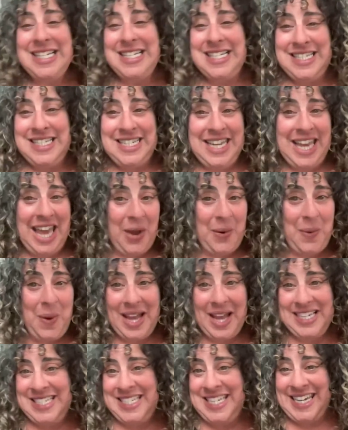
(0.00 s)

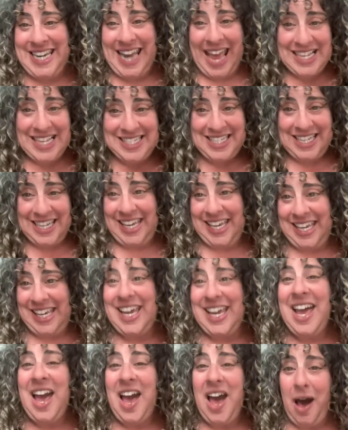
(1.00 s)
DIY tenacity
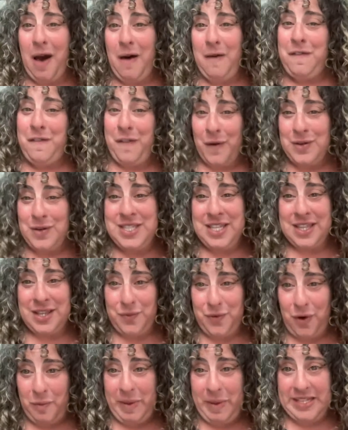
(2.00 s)
of folks in the
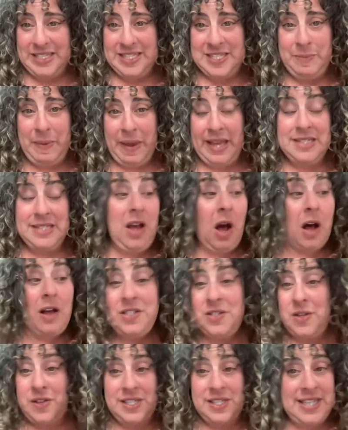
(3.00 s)
romance space.
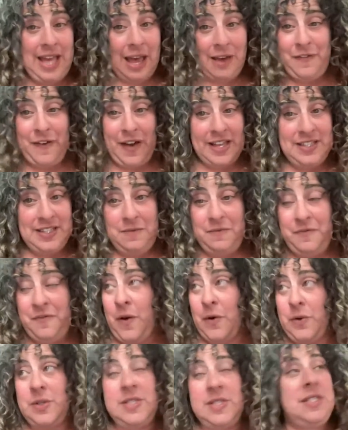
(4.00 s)
Also the sci-fi
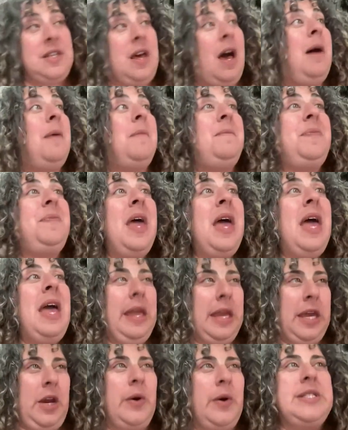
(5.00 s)
folks,
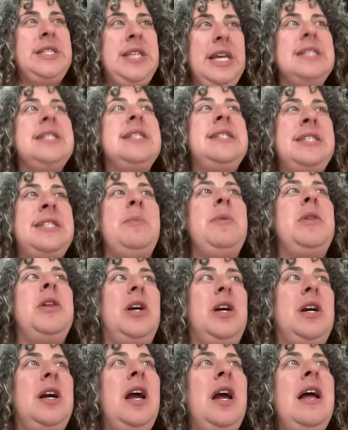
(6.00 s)
it's
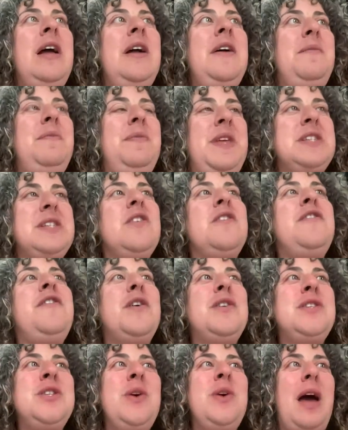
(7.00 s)
similar. These are
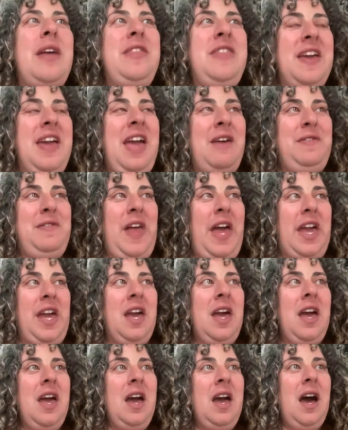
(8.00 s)
folks who I think have like
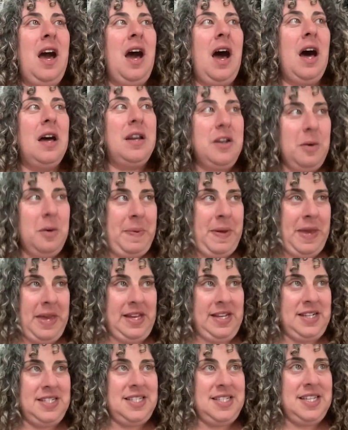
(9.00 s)

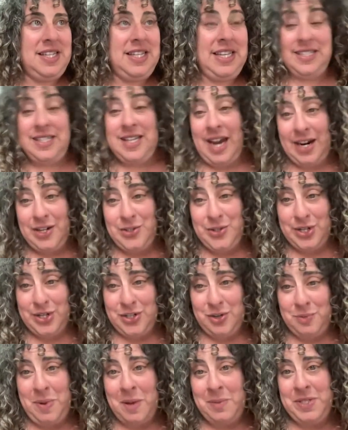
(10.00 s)
underpinned the entire
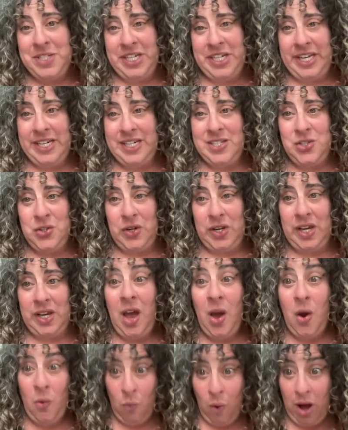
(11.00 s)
traditional publishing industry
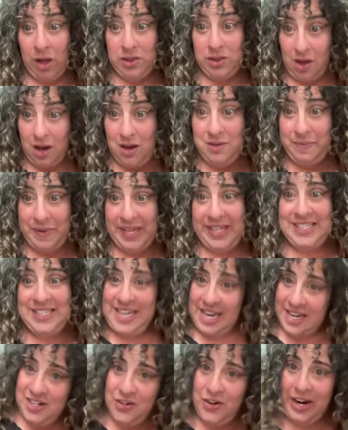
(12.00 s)
while long being
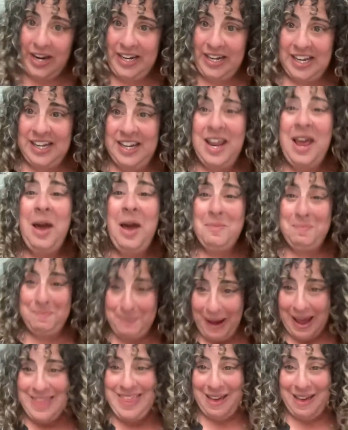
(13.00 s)
denigrated
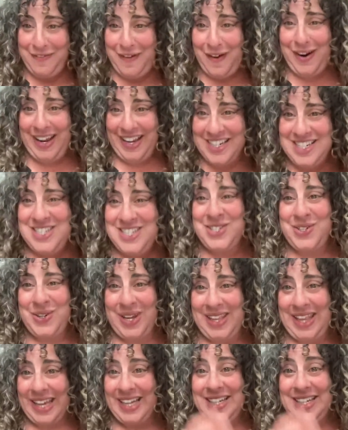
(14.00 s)
by that very industry
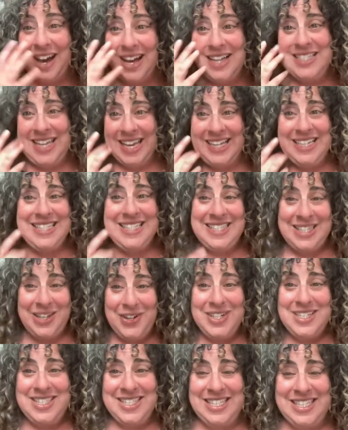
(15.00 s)
and like not taken
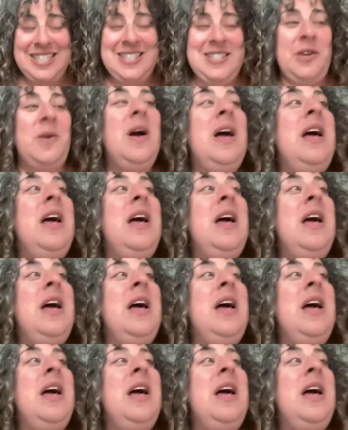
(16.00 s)
seriously. So